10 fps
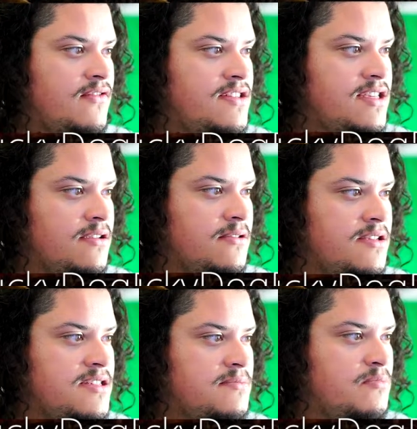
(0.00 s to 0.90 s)

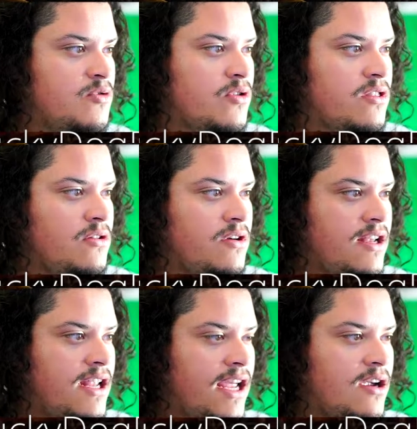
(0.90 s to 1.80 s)
Viserys' brother
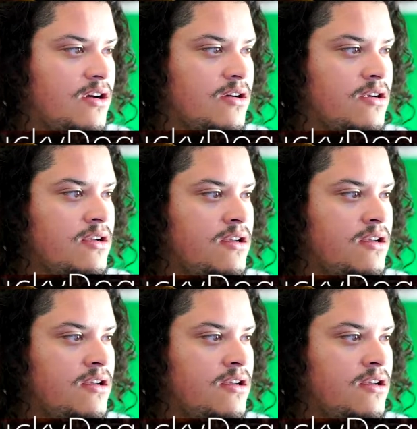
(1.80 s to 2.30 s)
and heir,